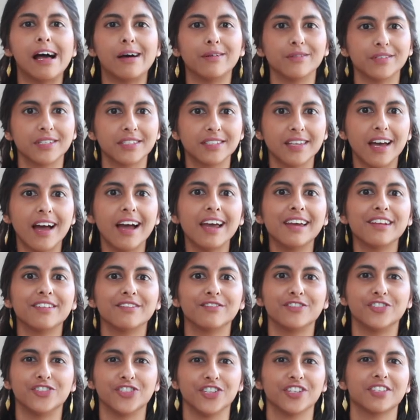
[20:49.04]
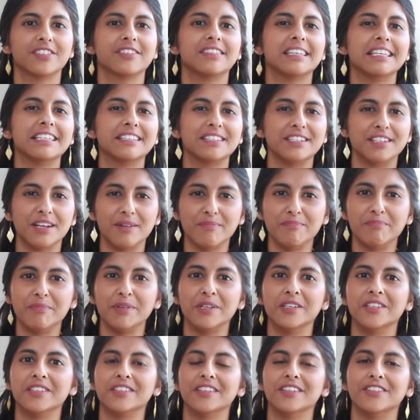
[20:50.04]
outside of just these
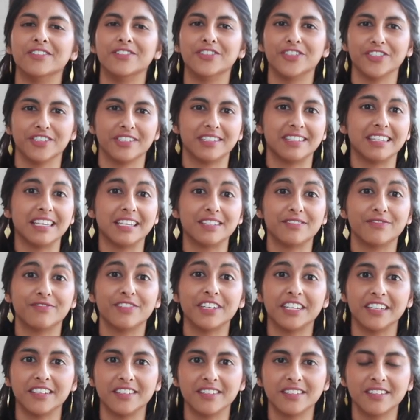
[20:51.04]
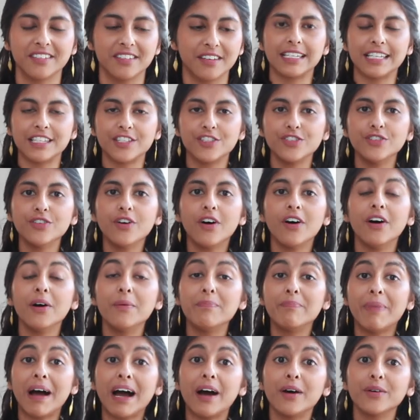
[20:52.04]
numbers and just these figures. It's
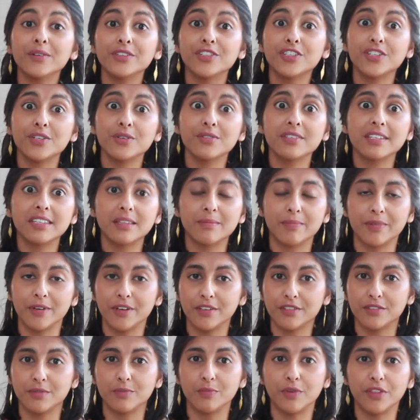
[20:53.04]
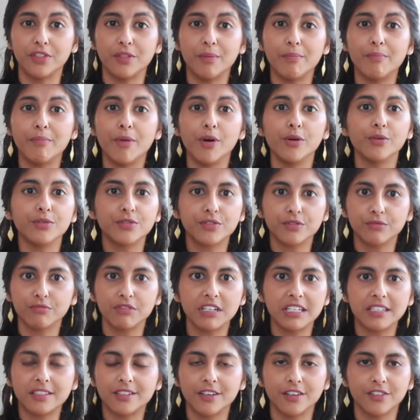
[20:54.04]
not about choosing the person with the most
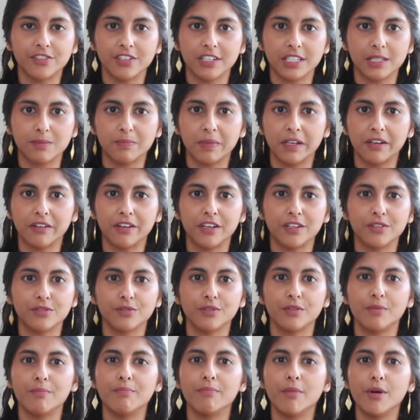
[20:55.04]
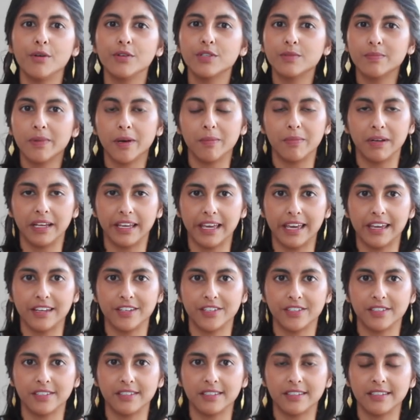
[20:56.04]
research experience or the most
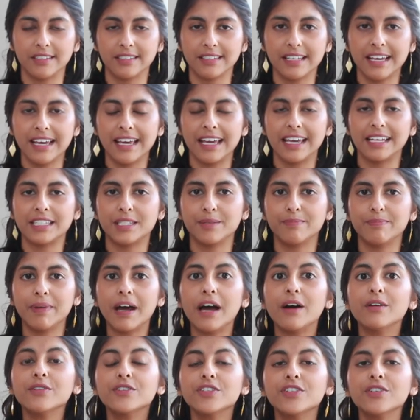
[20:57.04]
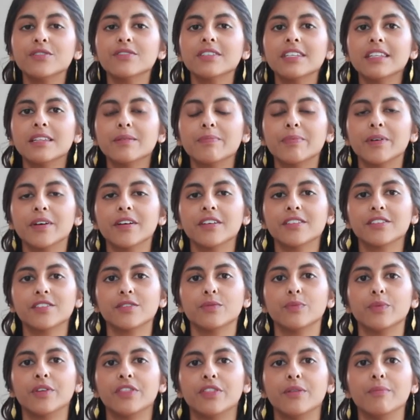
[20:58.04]
publications. It's about choosing the
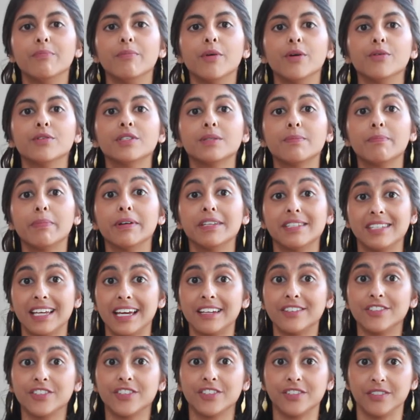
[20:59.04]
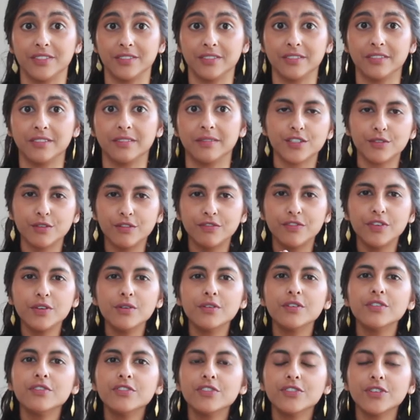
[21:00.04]
person with the most potential. So if you
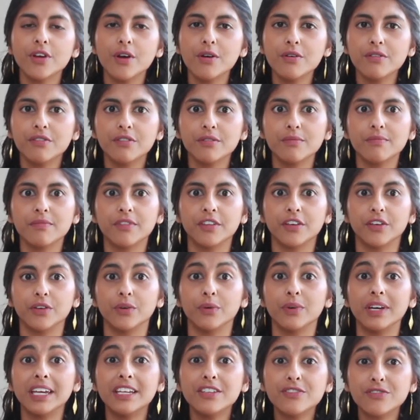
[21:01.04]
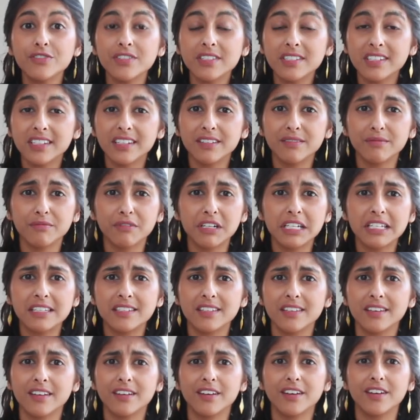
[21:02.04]
can show them that you're interested in
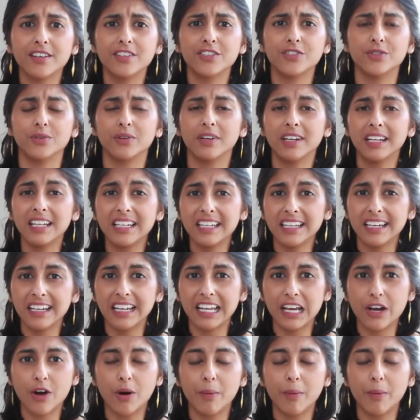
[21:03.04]
research, you're clinically